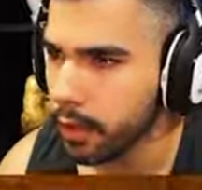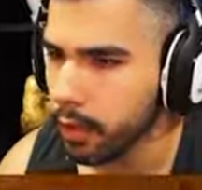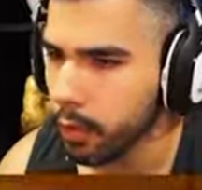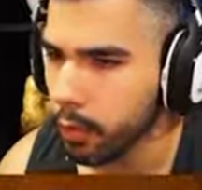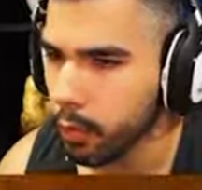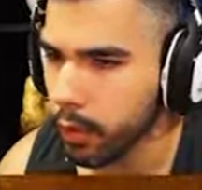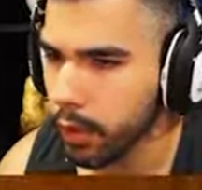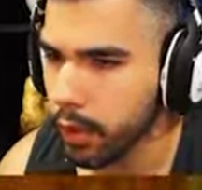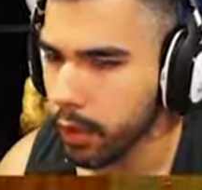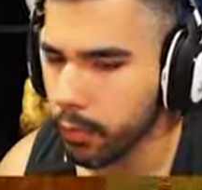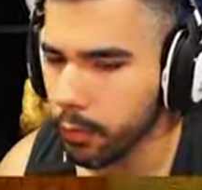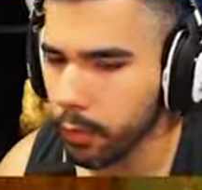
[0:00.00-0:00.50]

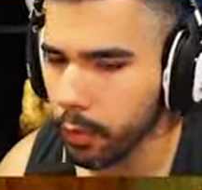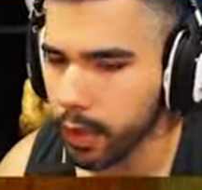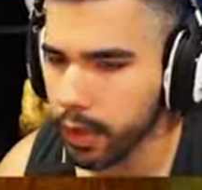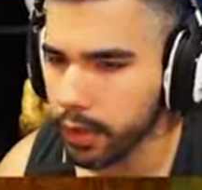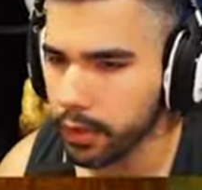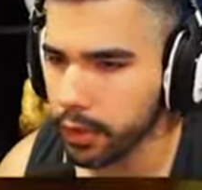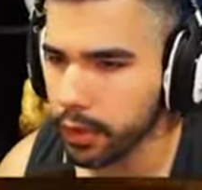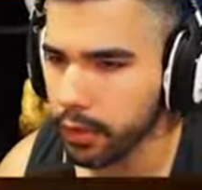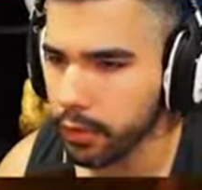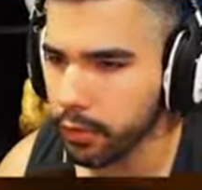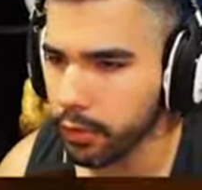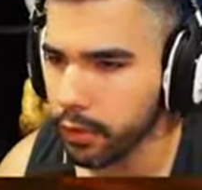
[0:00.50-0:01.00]
What do you? What else
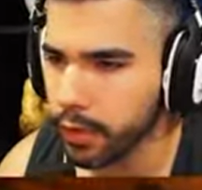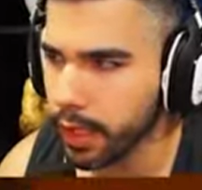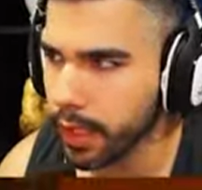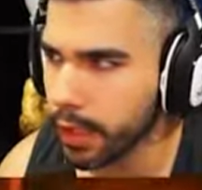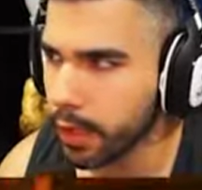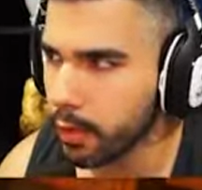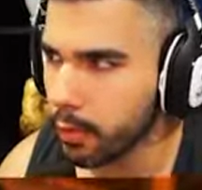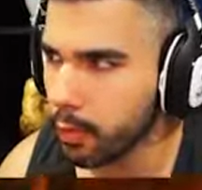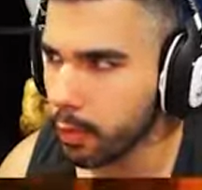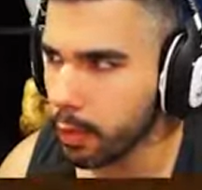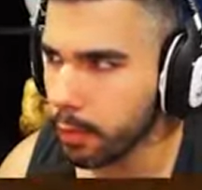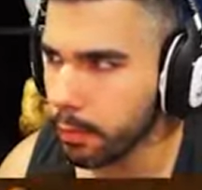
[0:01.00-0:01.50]
do you
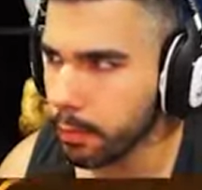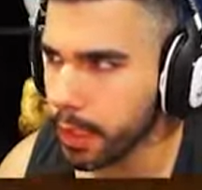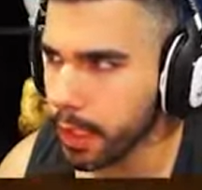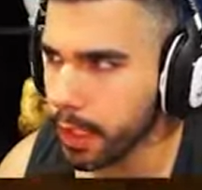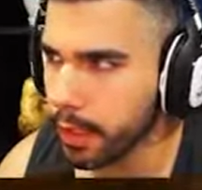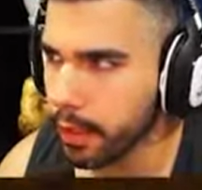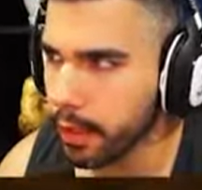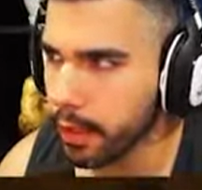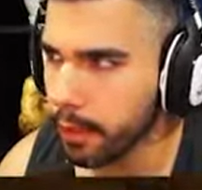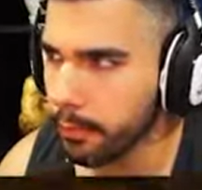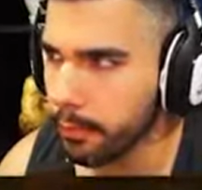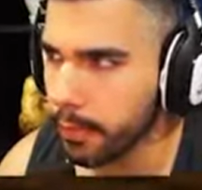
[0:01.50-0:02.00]
think will be
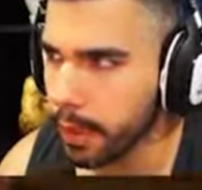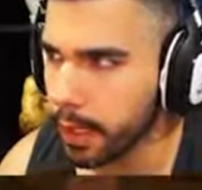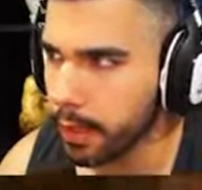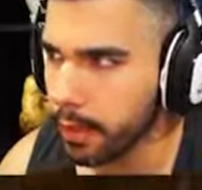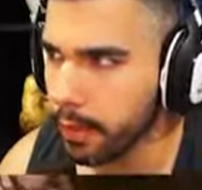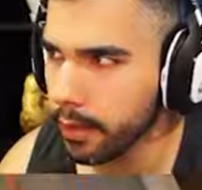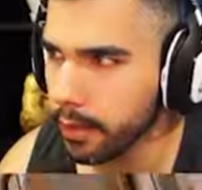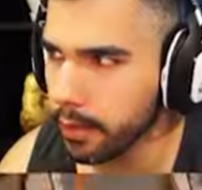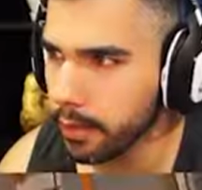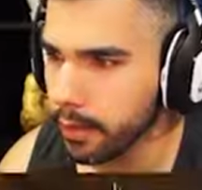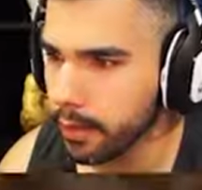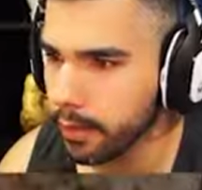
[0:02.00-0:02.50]
uh,
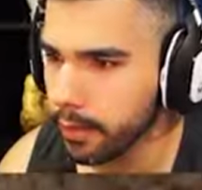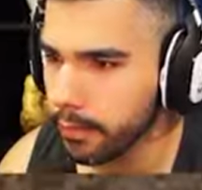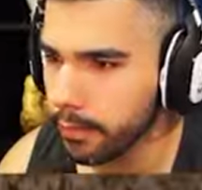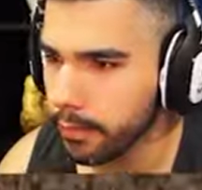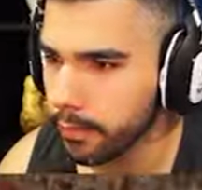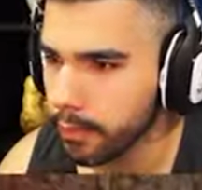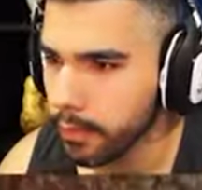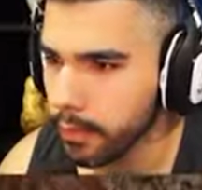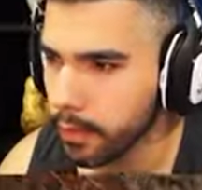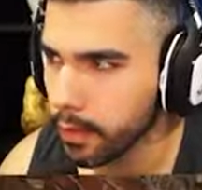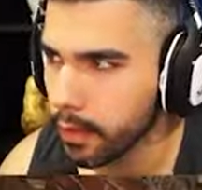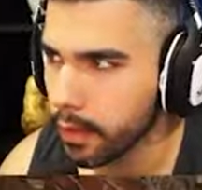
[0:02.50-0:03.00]
meta
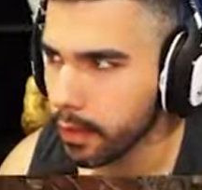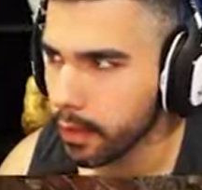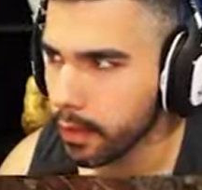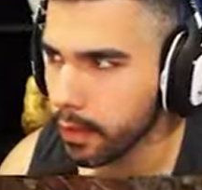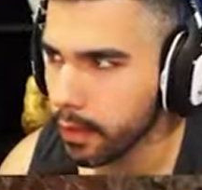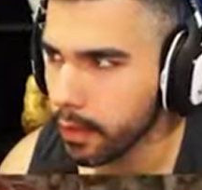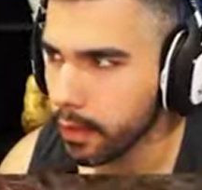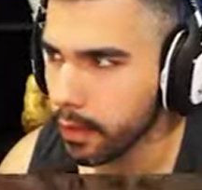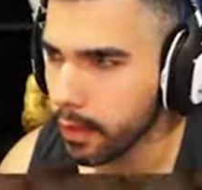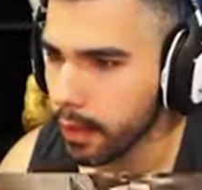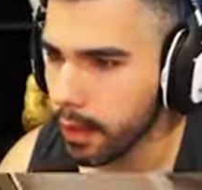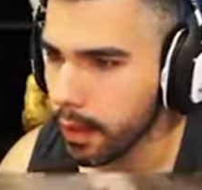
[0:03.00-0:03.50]

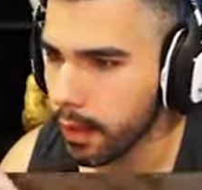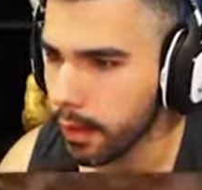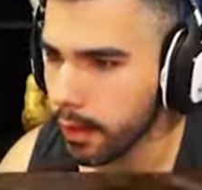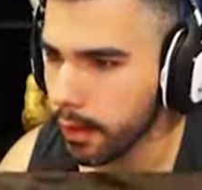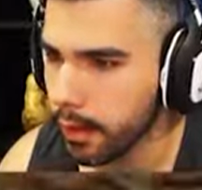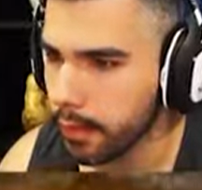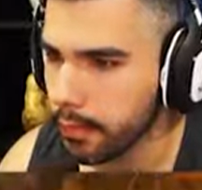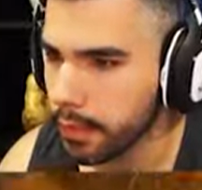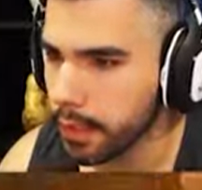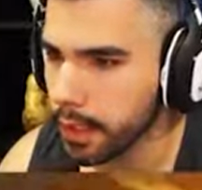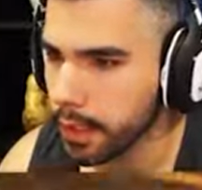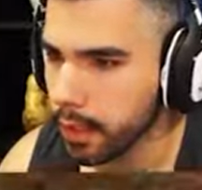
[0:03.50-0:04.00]

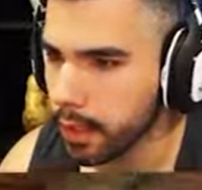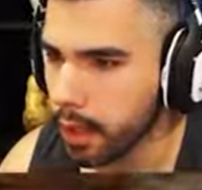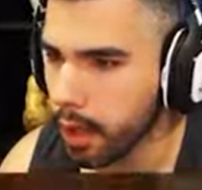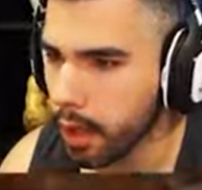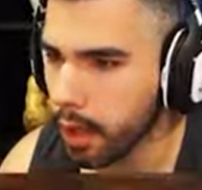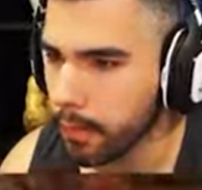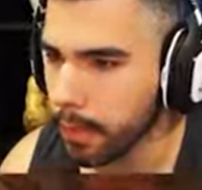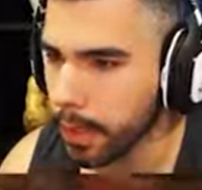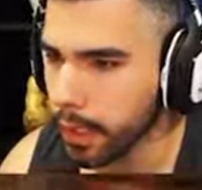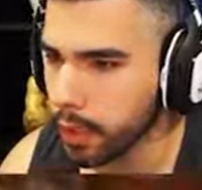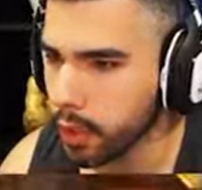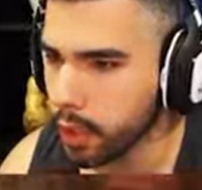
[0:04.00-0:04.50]
I've seen a
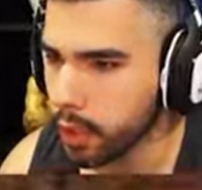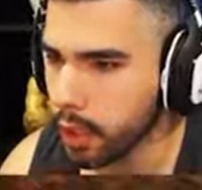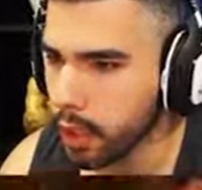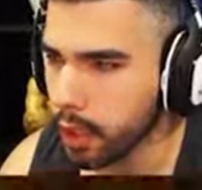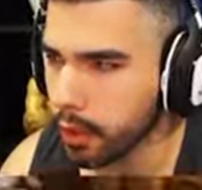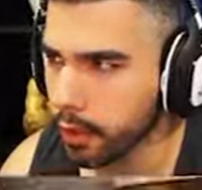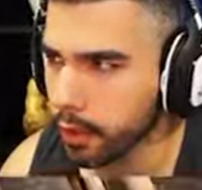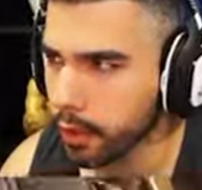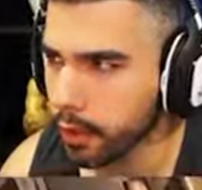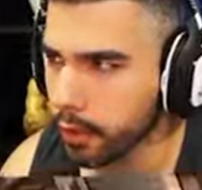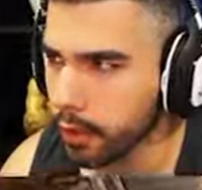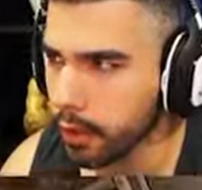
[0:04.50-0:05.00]
combat
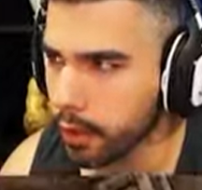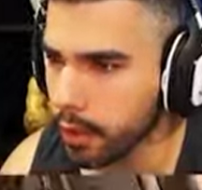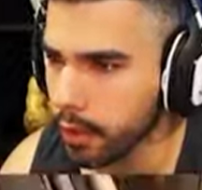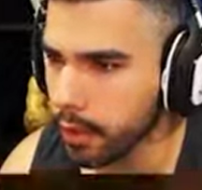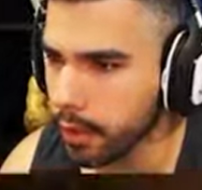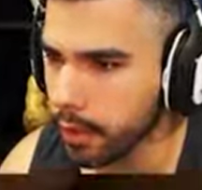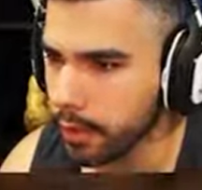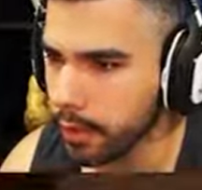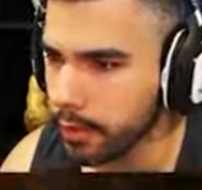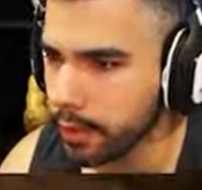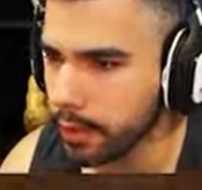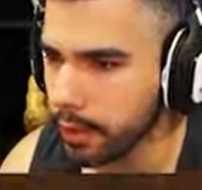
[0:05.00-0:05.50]
shotgun
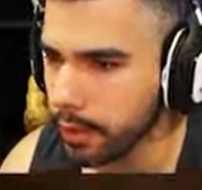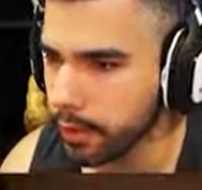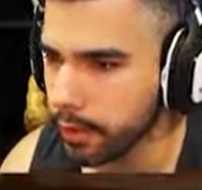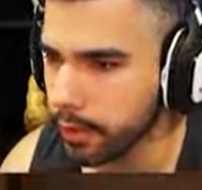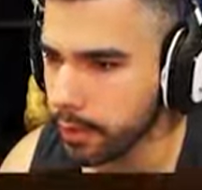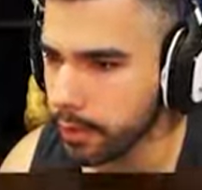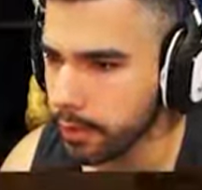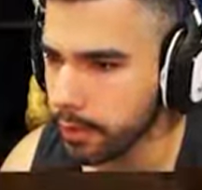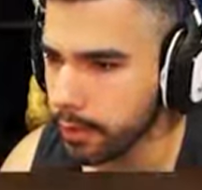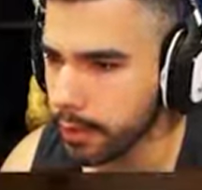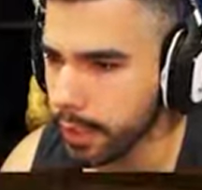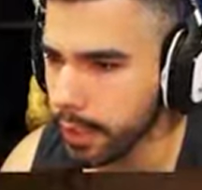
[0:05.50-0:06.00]
uh, as it looks
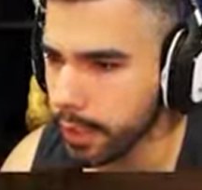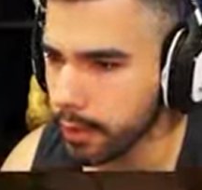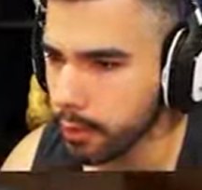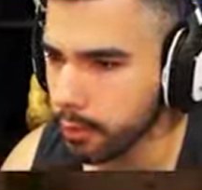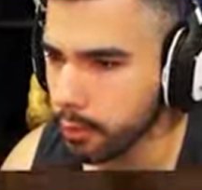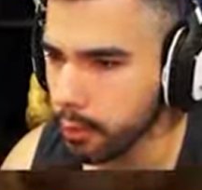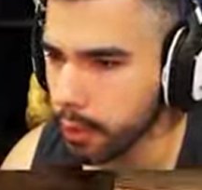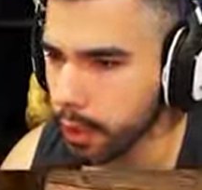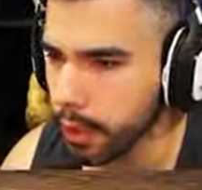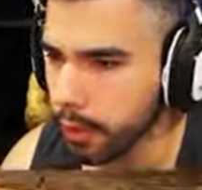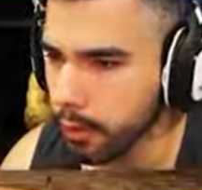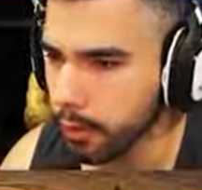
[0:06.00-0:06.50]
insane as
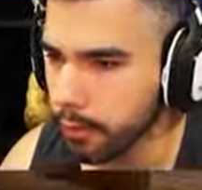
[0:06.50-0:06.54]
well.